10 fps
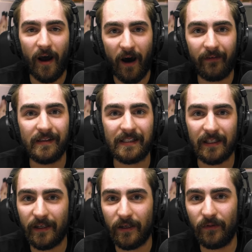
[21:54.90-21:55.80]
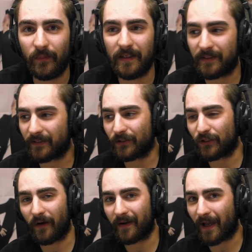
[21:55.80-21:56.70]
Obviously, Eunbi's
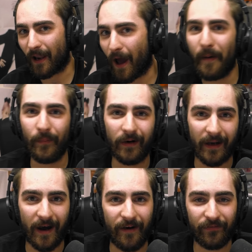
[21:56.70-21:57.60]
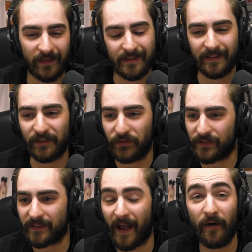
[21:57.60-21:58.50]
showing a lot more confidence in
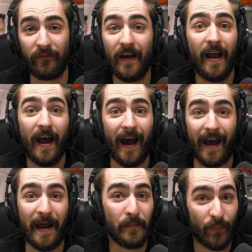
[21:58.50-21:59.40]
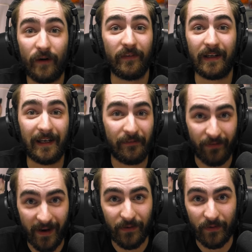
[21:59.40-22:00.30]
herself, and I'm perfectly
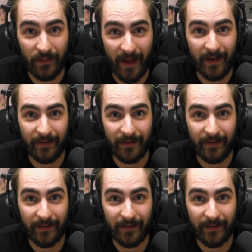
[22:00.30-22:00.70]
fine with that.